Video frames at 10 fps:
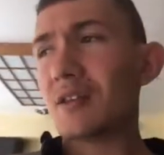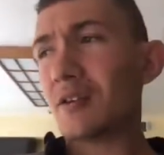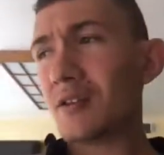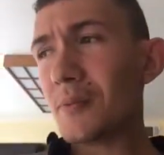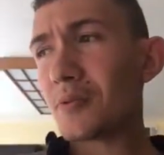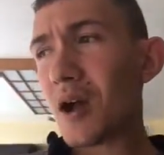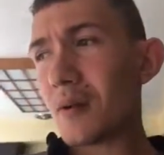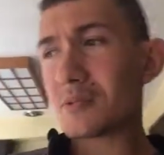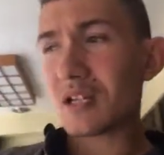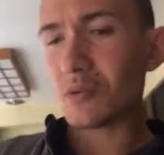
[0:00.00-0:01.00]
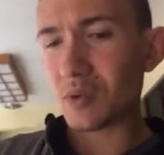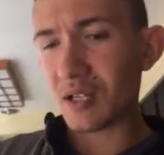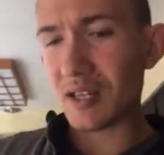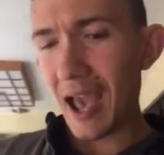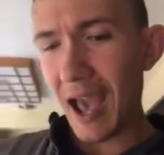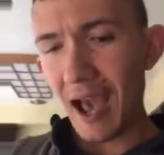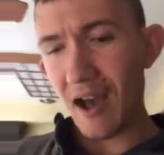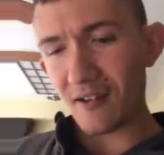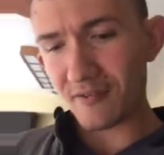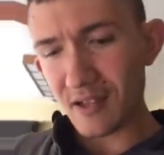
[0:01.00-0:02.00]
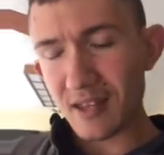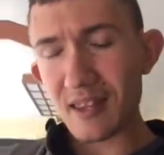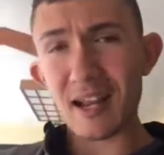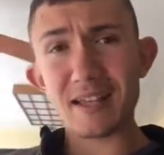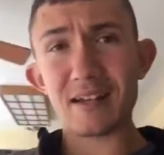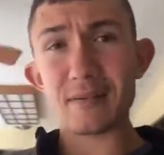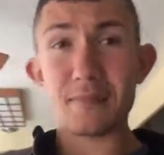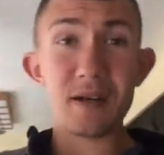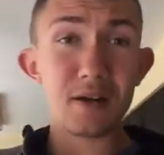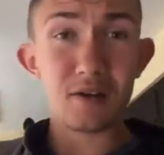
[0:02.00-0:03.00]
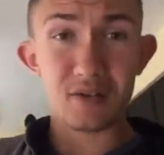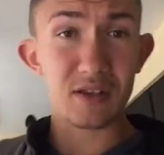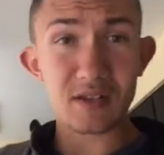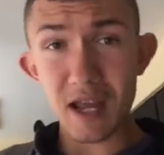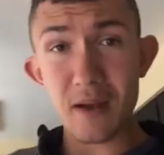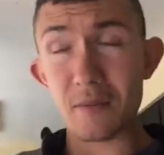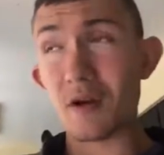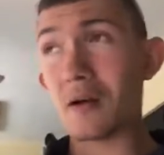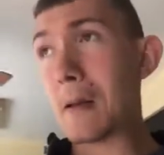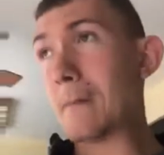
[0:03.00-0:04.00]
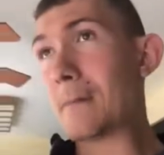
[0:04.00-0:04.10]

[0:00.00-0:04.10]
The only problems I really have that I can admit over the camera